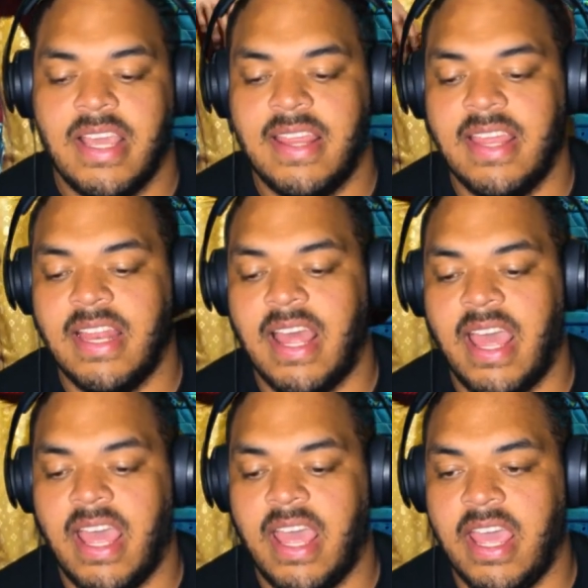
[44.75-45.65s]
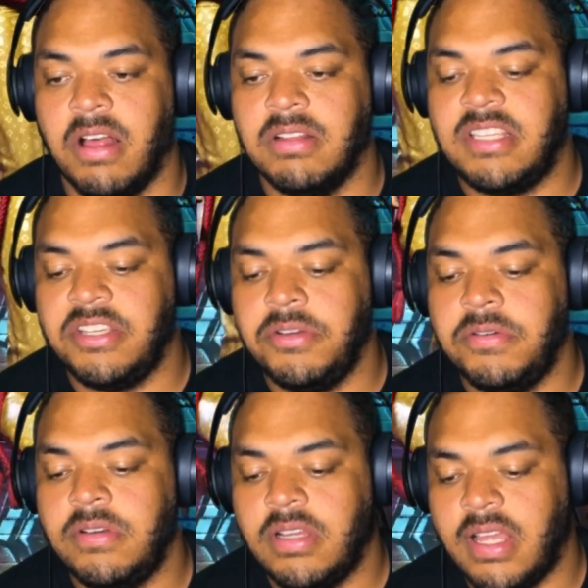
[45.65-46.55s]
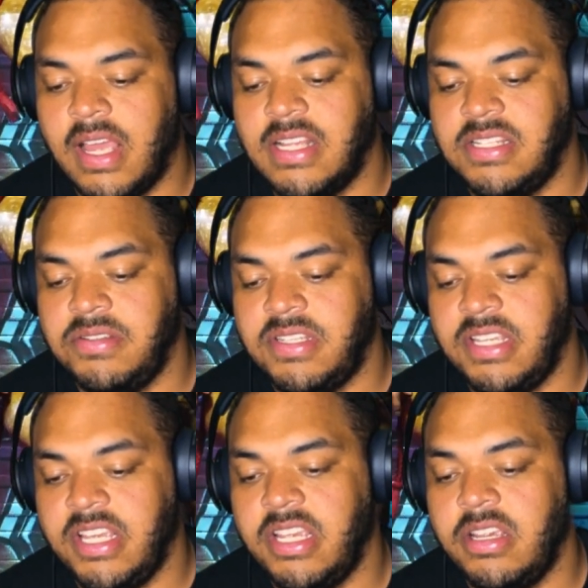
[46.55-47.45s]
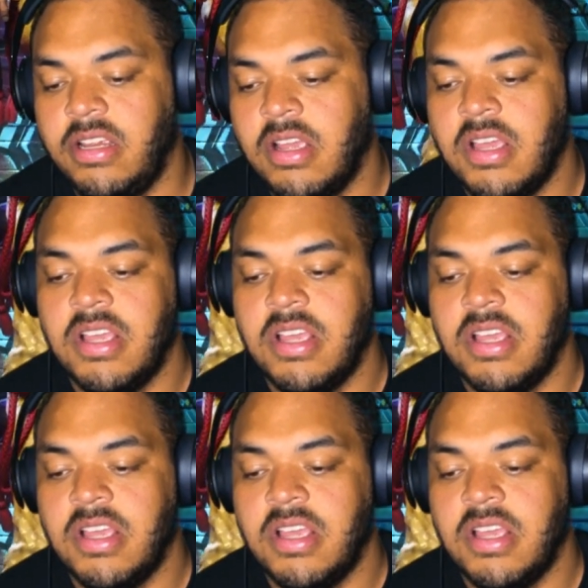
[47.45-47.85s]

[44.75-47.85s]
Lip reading: and then L2 as you see here.